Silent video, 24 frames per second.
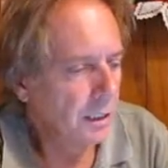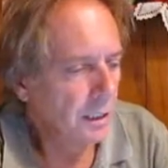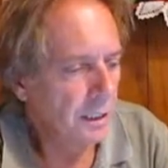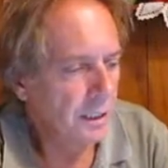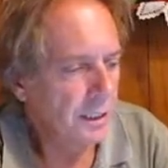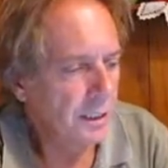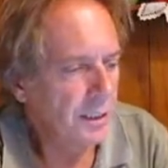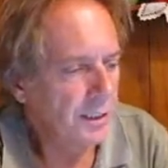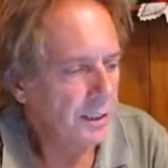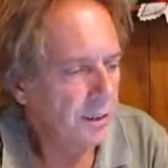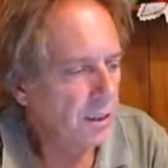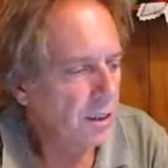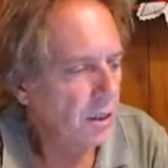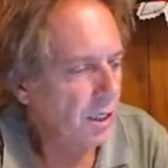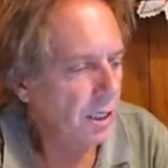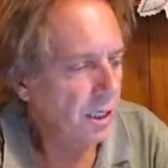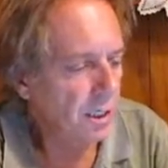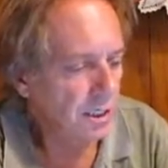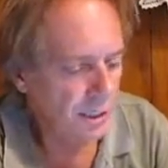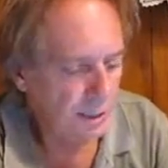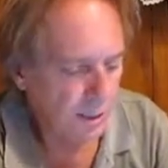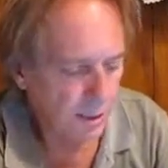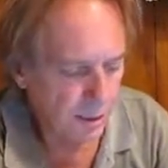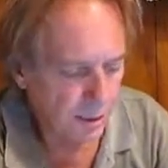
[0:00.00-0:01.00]

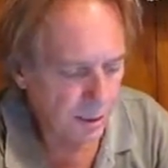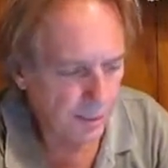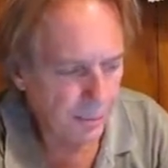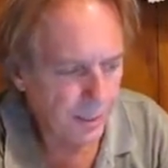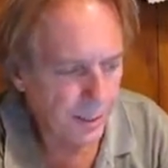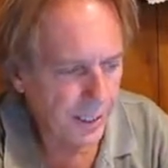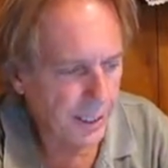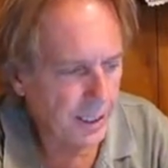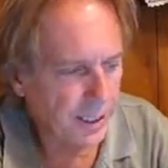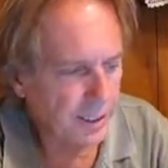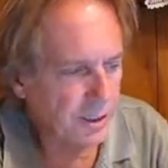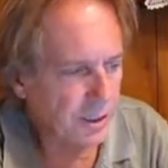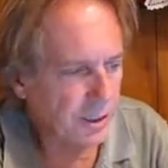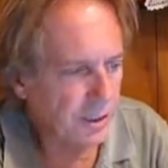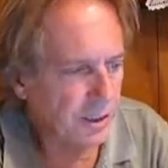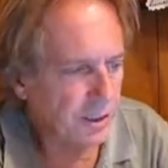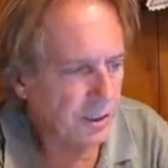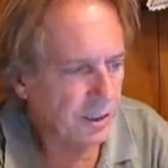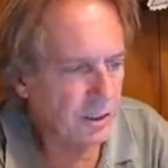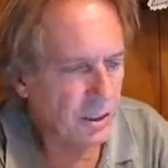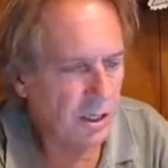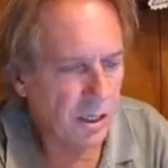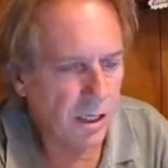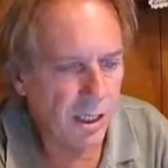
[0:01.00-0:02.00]
the page
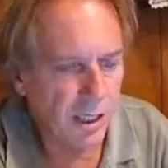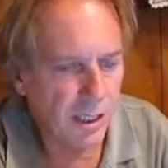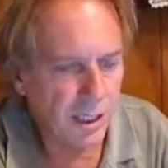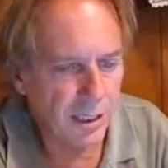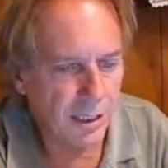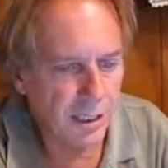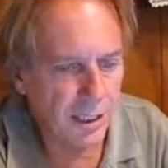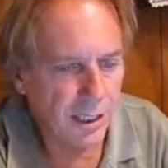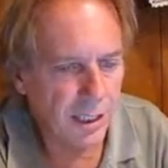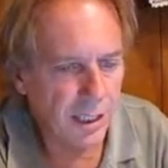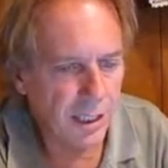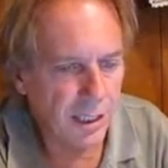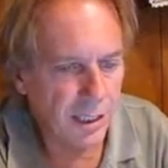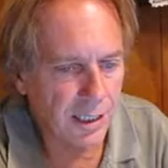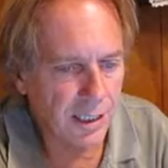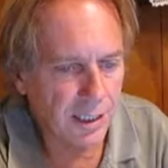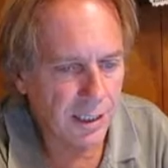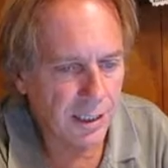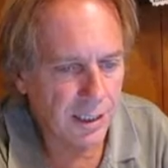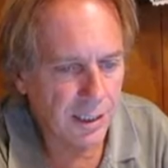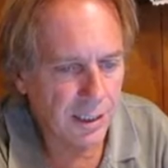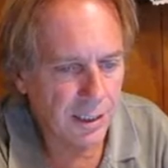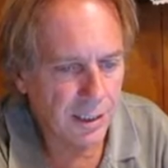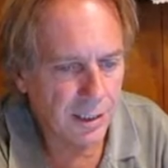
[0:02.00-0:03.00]
is called
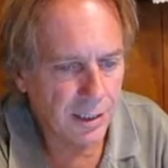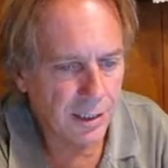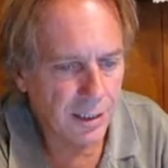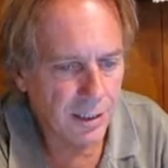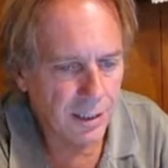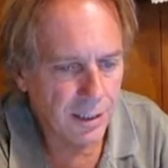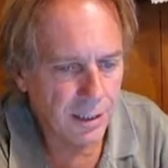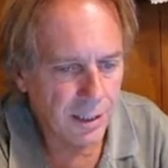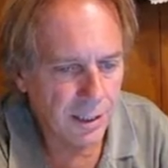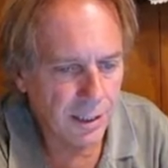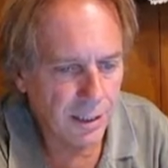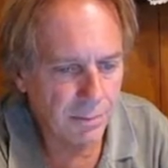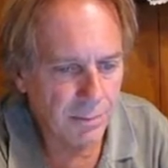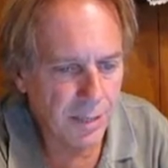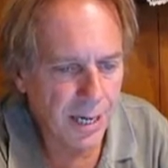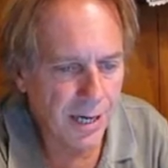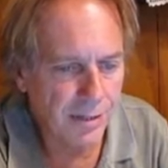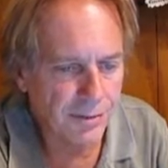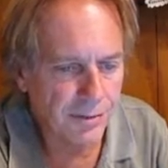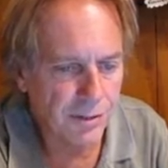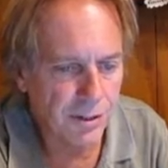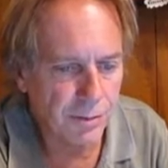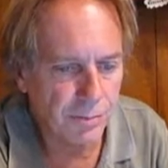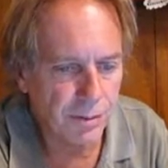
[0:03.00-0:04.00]

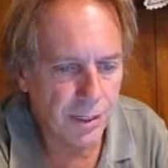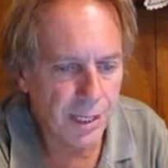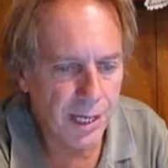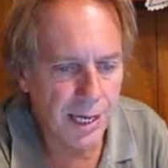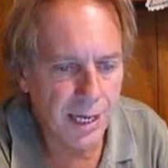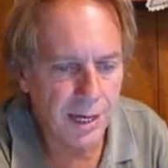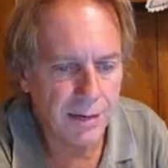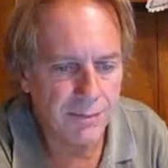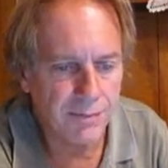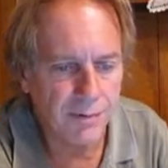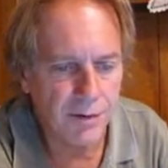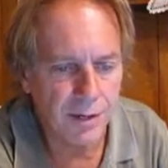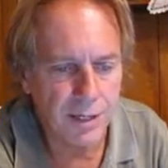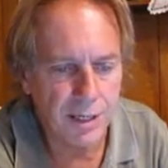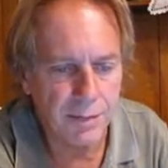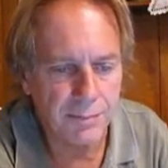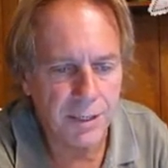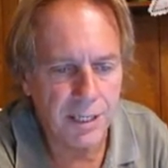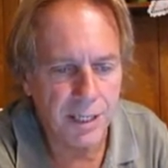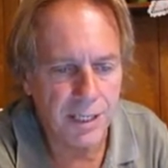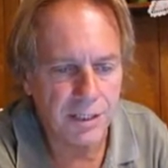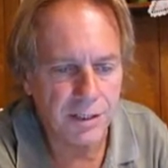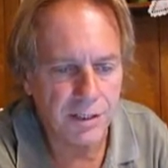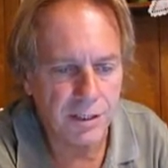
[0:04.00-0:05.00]
Master Plan for
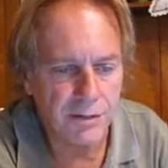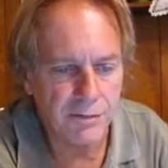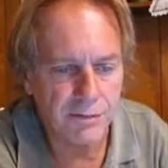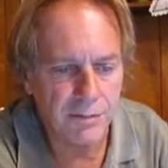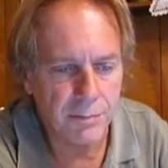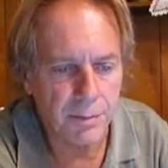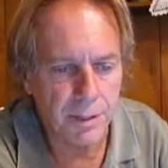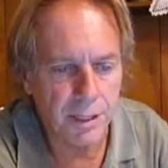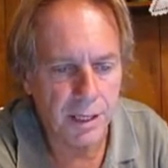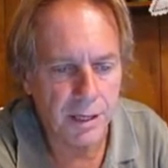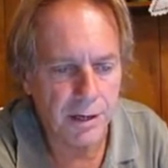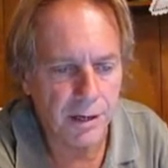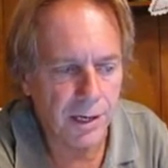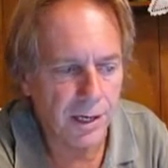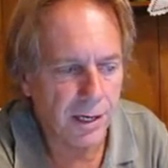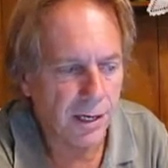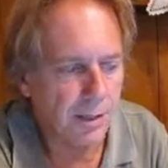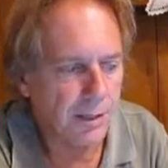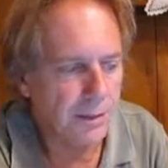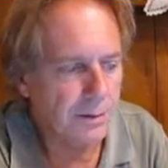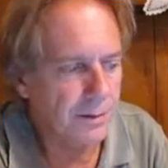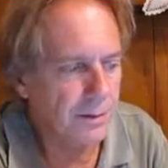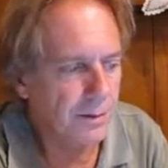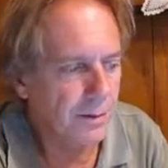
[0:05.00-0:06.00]
Elimination of Malaria.